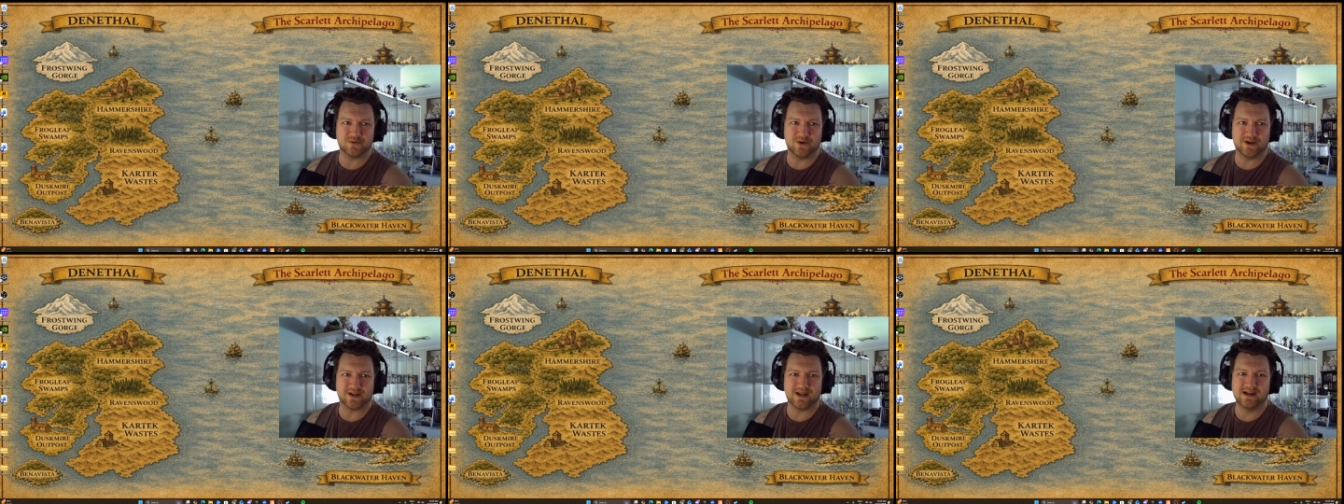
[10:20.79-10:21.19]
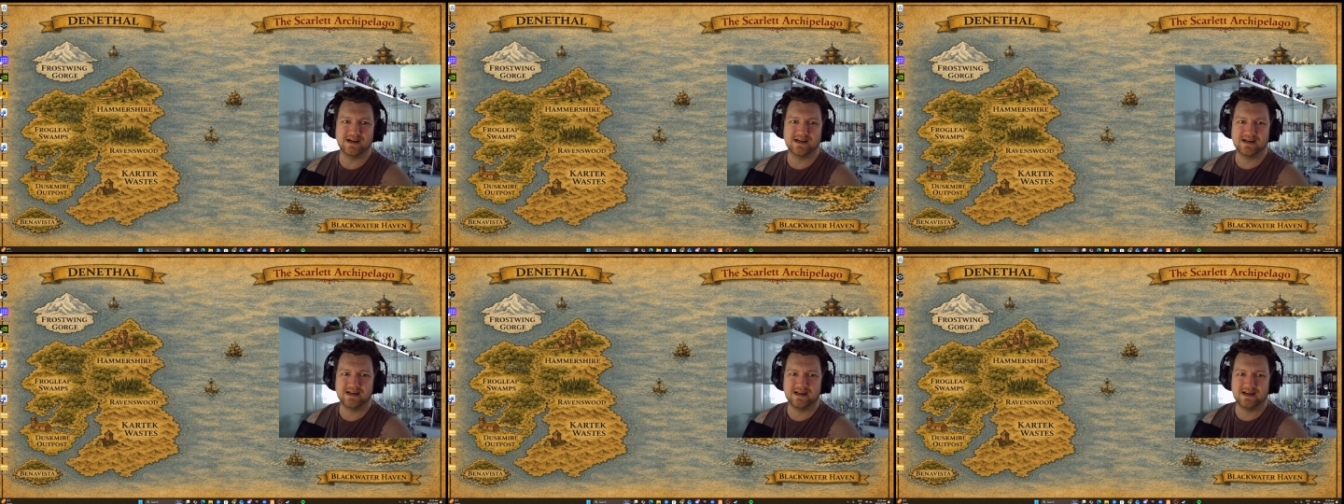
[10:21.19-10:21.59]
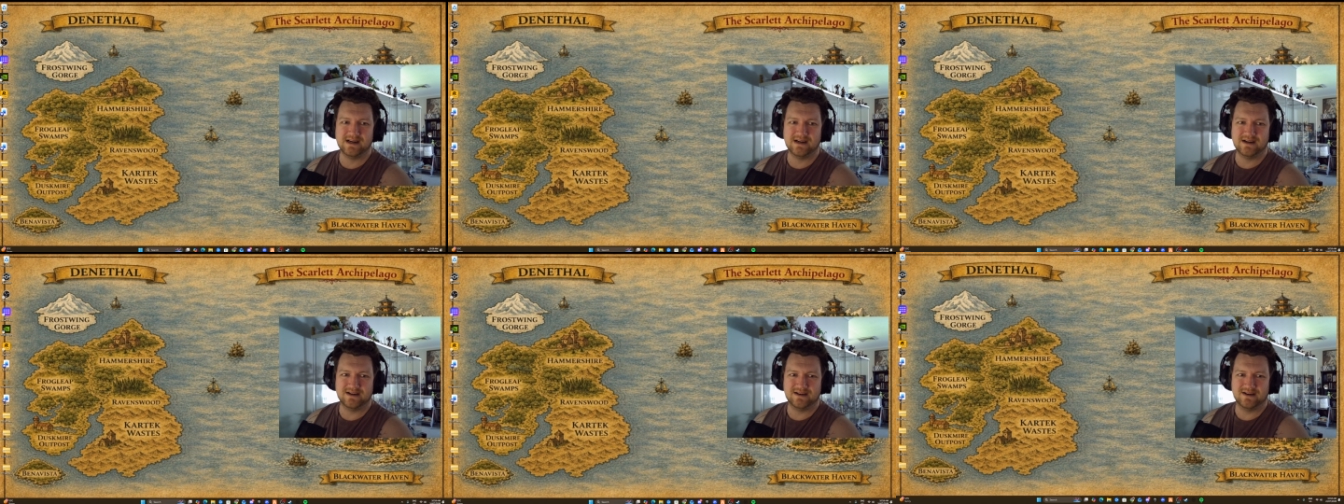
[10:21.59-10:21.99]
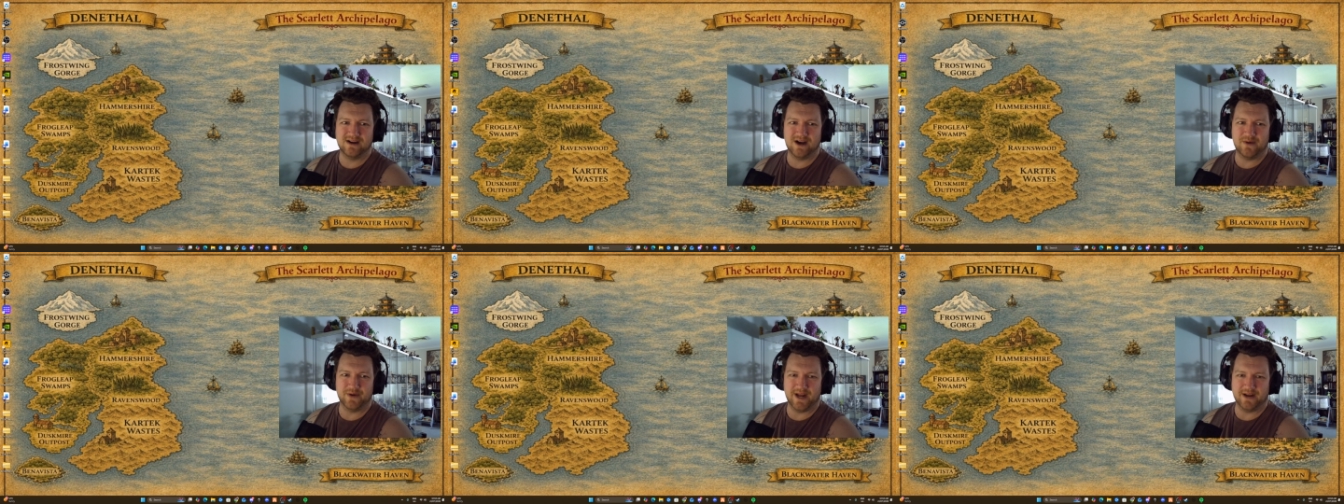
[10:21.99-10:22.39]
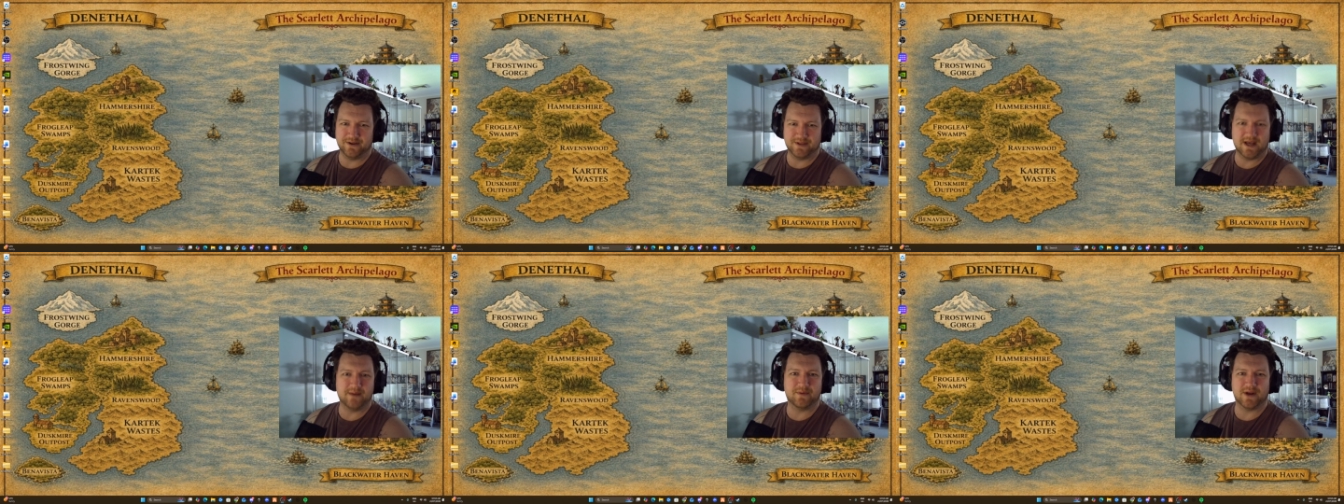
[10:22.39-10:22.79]
work. I would
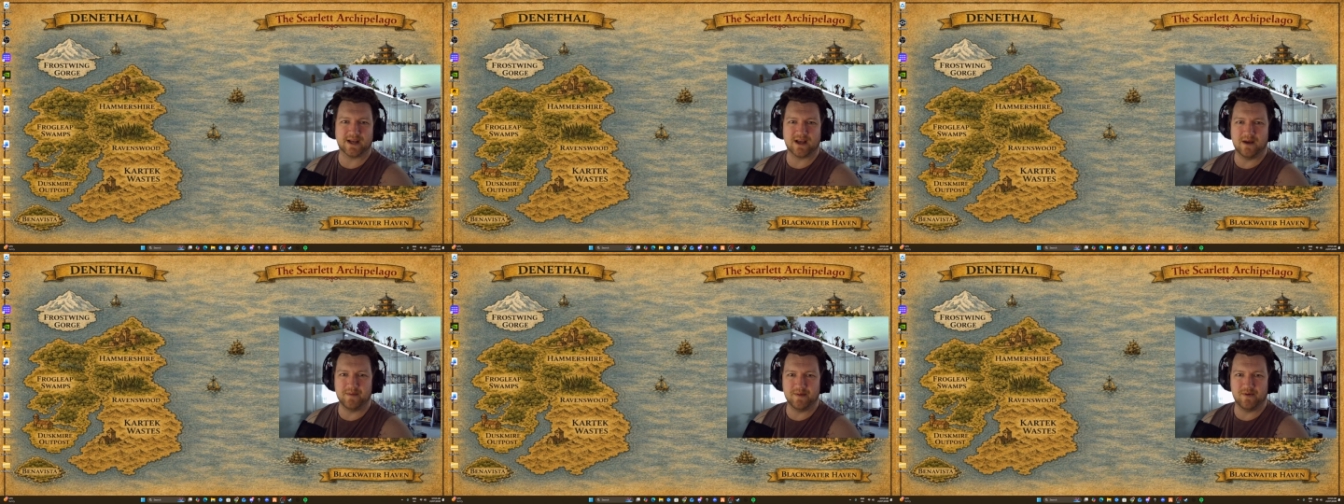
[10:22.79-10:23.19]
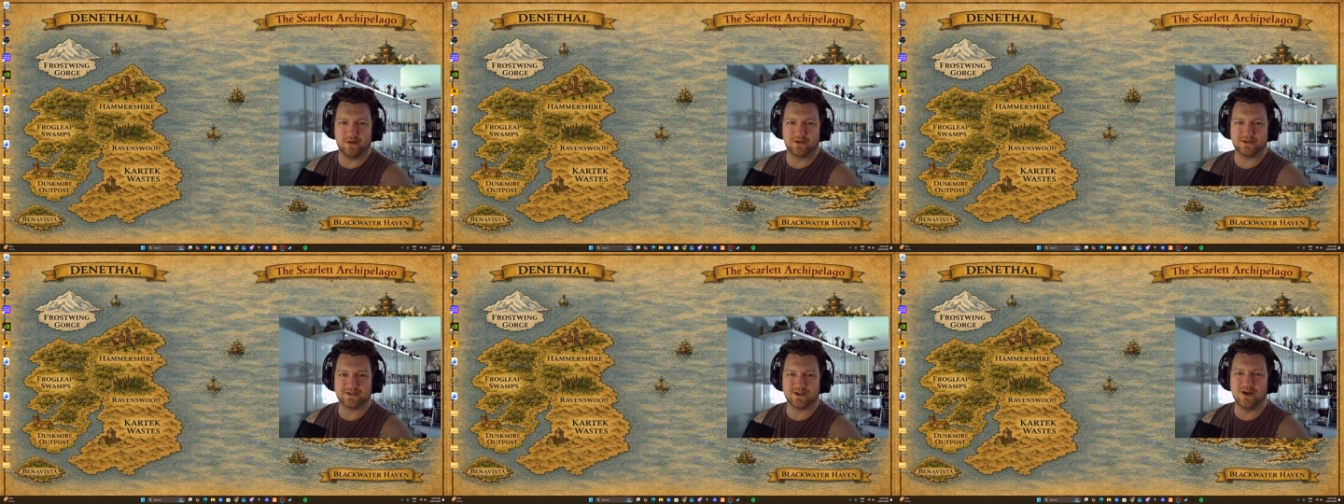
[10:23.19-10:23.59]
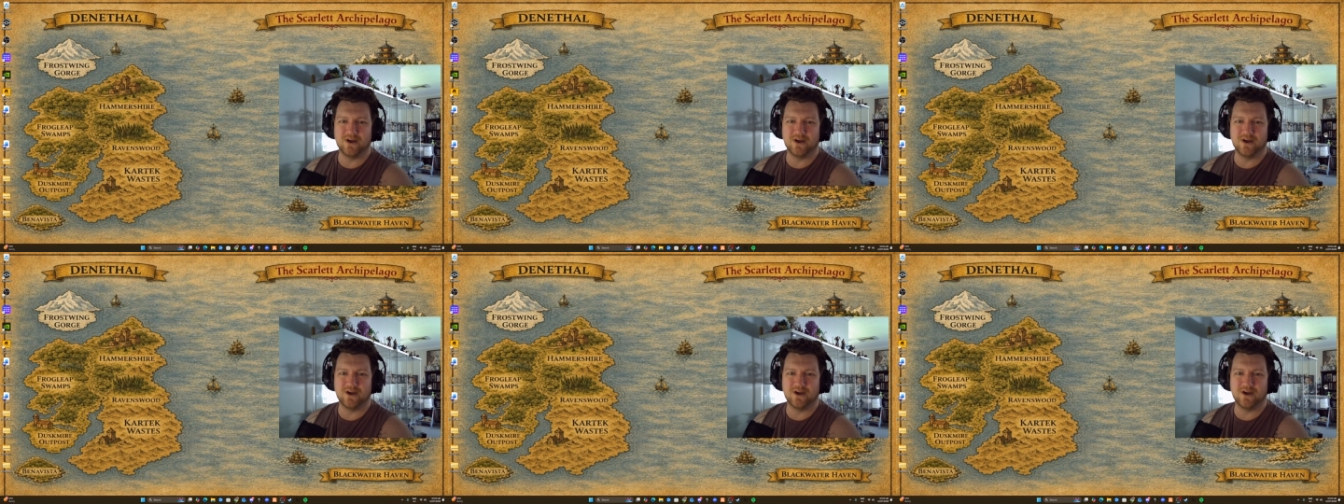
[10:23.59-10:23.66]
edit that, but I can't be bothered. So